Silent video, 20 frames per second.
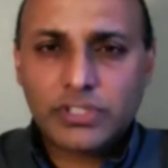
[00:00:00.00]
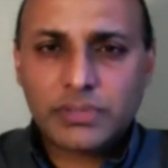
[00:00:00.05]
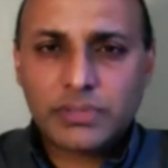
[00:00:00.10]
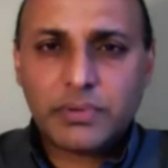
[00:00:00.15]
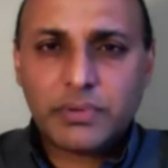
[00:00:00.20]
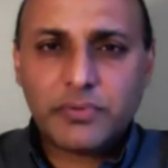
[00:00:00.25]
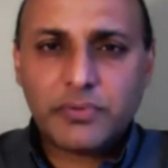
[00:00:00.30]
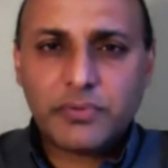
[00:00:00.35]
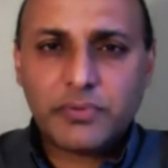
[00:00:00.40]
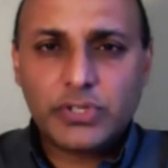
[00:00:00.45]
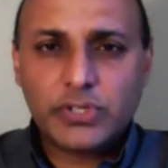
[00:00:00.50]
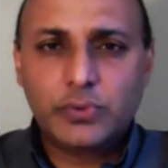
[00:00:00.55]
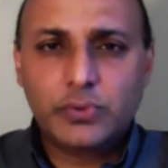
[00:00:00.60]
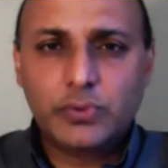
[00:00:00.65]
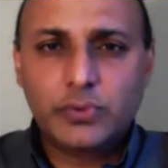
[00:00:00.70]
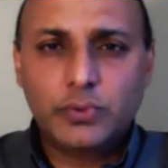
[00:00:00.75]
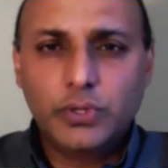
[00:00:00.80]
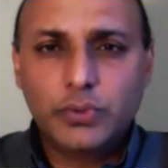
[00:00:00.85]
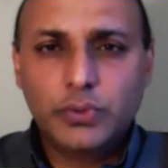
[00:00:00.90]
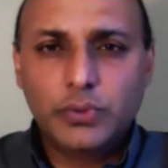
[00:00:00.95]
some of what
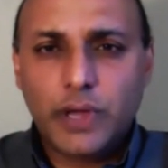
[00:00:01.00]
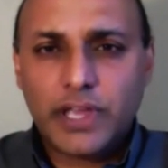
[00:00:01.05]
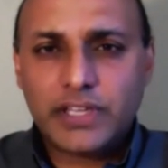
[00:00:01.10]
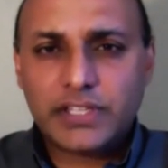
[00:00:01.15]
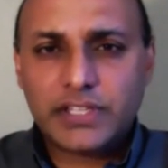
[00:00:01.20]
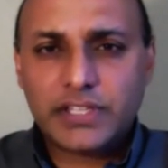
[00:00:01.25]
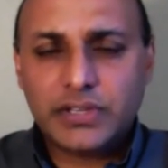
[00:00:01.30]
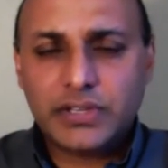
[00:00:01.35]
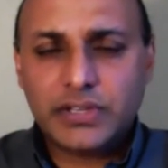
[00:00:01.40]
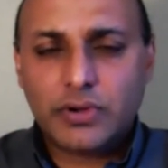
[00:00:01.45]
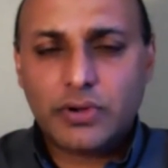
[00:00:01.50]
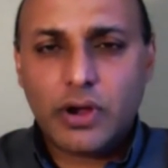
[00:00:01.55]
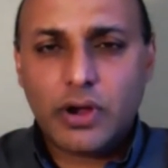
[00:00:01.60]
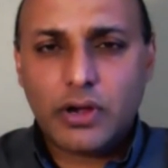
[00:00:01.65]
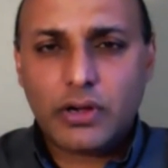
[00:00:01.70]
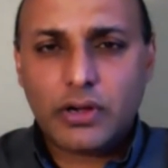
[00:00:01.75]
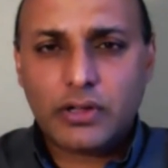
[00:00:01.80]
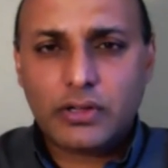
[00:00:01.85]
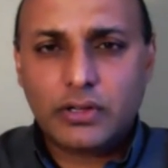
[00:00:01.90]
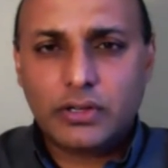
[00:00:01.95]
you raise in your
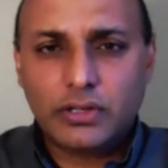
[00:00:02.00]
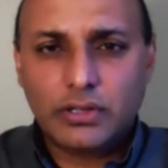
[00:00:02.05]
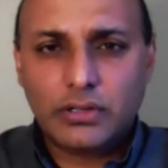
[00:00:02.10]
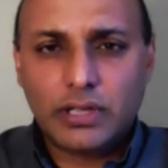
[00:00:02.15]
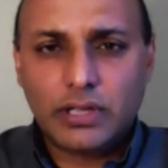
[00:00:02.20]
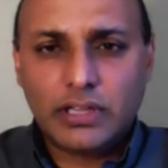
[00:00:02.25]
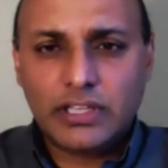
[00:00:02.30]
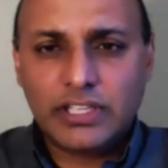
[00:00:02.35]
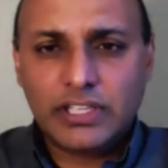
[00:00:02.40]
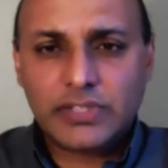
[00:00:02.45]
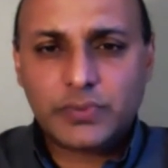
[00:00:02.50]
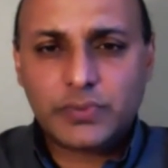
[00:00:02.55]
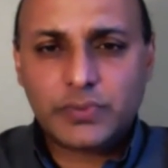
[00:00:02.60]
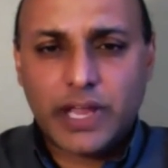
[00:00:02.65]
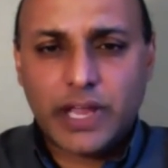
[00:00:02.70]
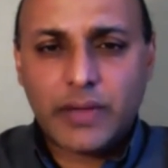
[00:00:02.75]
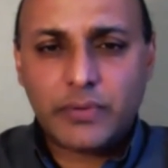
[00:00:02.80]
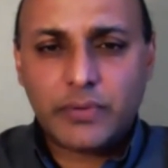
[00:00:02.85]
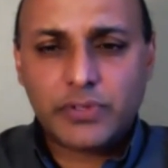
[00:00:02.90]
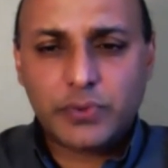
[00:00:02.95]
article, at least
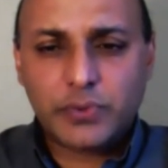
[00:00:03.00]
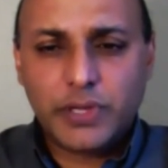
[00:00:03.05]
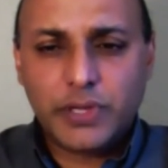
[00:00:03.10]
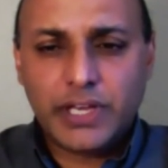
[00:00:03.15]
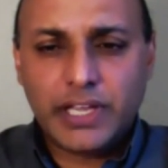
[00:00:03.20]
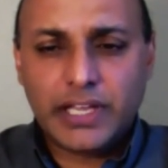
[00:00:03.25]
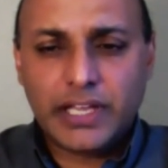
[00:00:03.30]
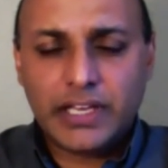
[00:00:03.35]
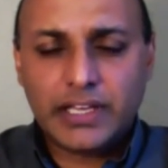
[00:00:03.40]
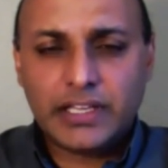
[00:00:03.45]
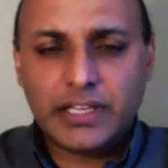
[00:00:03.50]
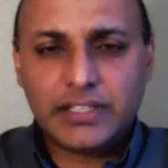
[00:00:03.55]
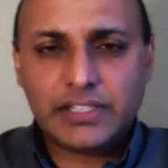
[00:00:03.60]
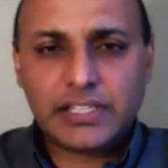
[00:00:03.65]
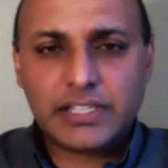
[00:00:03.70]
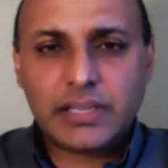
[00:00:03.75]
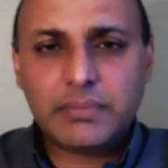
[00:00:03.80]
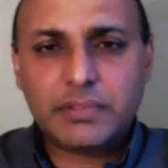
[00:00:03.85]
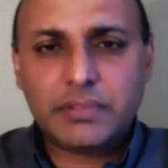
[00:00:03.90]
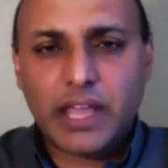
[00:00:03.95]
when I was reading it, it
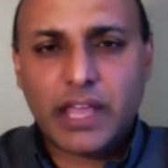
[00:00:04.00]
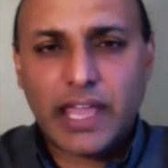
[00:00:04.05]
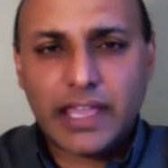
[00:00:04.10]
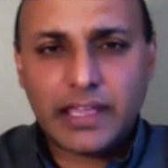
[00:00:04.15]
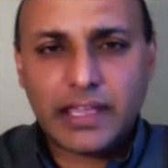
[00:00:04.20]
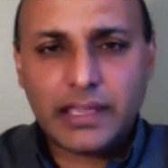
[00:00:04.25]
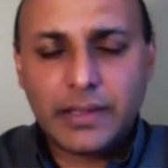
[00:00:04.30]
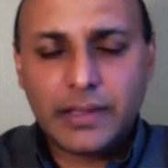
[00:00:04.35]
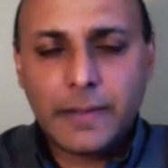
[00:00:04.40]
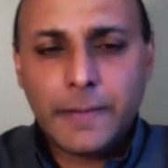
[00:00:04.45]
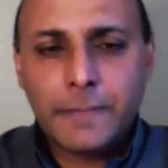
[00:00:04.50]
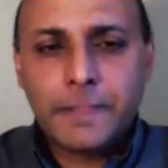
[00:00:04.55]
seemed like